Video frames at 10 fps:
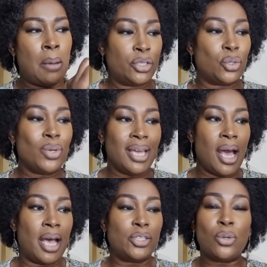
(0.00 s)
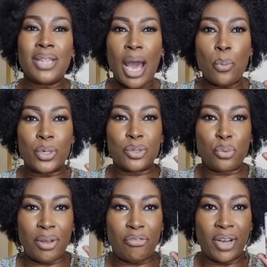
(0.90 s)
So yeah, so that was
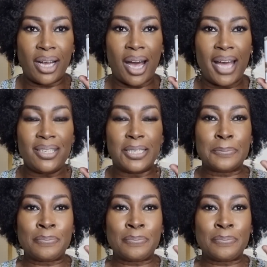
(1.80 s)
Rifaaqat